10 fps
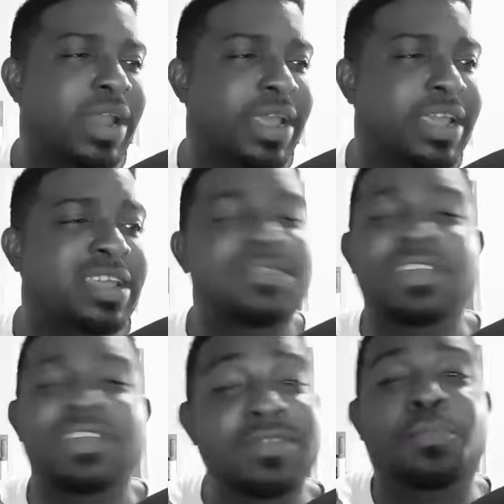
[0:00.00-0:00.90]
If
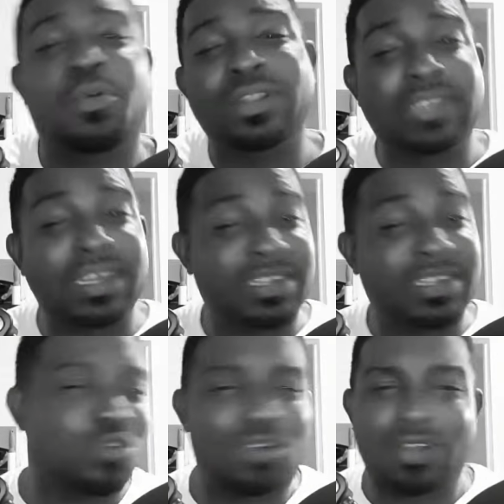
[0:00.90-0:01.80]
the opponent doesn't
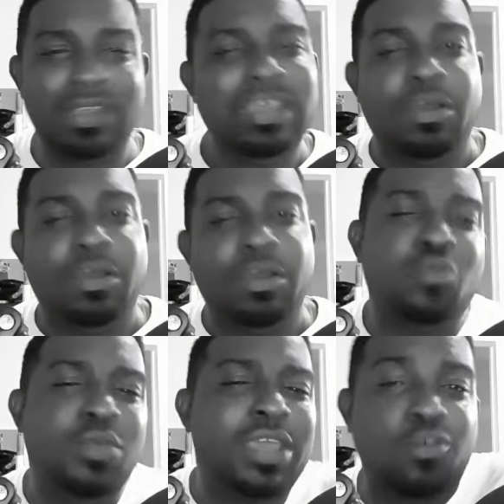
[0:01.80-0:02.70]
droll, then we
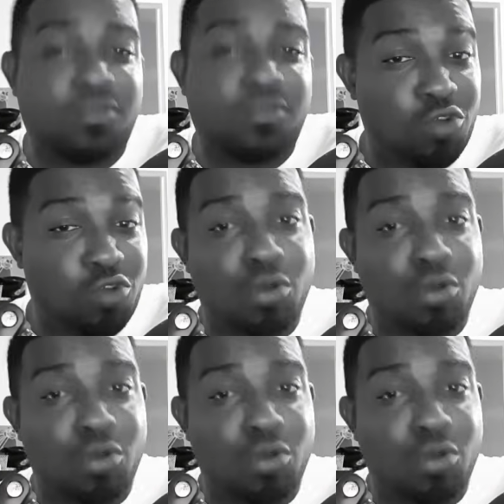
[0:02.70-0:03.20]
can do full combo.